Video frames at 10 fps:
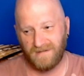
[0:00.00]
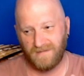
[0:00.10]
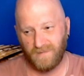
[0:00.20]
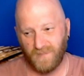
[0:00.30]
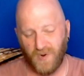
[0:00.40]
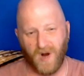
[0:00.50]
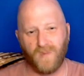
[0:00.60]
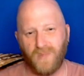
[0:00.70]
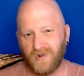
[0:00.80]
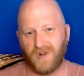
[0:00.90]
prayer
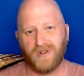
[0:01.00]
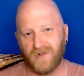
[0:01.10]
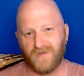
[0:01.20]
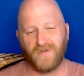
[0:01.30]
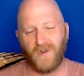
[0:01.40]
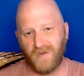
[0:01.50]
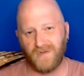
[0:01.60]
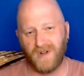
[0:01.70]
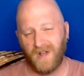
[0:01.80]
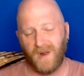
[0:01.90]
book on your phone.
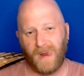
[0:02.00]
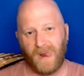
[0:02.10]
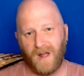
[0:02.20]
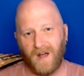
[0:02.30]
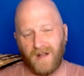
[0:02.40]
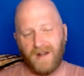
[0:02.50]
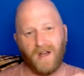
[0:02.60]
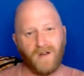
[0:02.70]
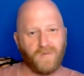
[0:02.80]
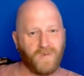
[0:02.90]

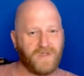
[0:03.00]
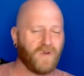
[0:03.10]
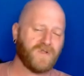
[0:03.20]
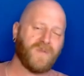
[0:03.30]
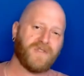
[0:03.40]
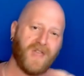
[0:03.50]
Now we talked about the